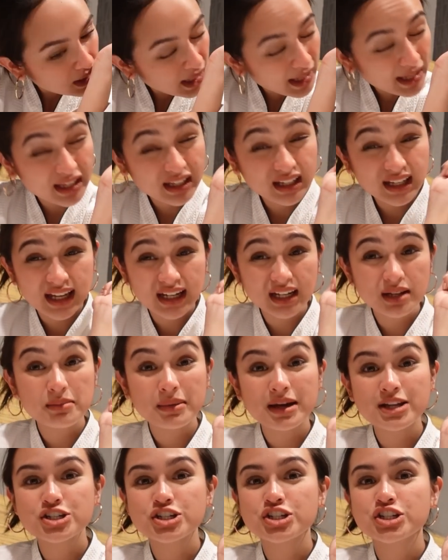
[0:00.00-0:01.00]
I can
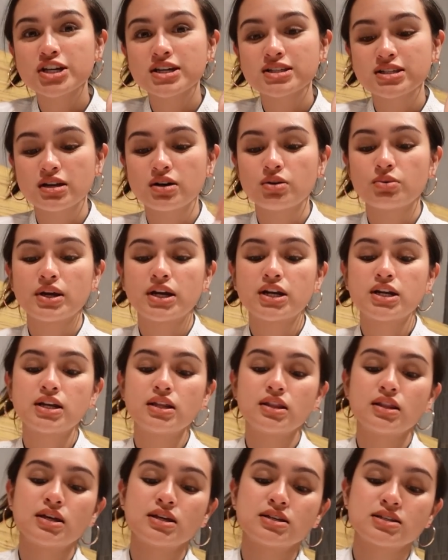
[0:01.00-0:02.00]
imagine Jessica
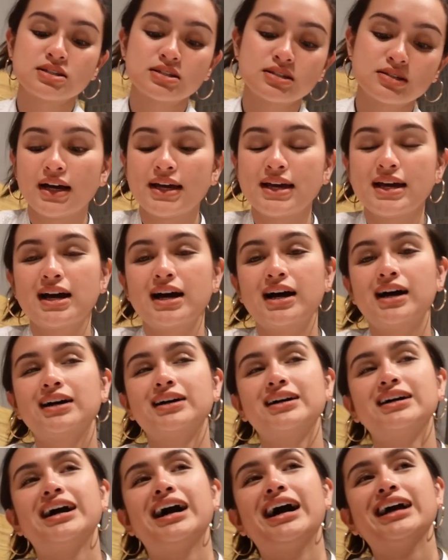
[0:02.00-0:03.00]
wearing this. Kaya,
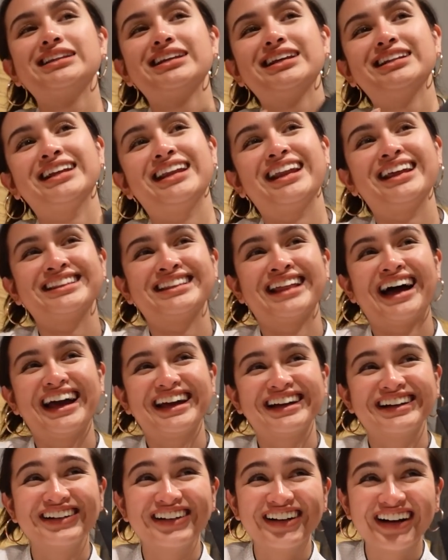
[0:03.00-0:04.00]
hati na lang
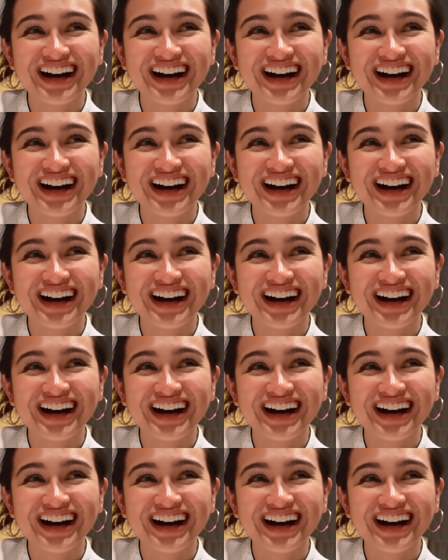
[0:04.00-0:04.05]
tayo.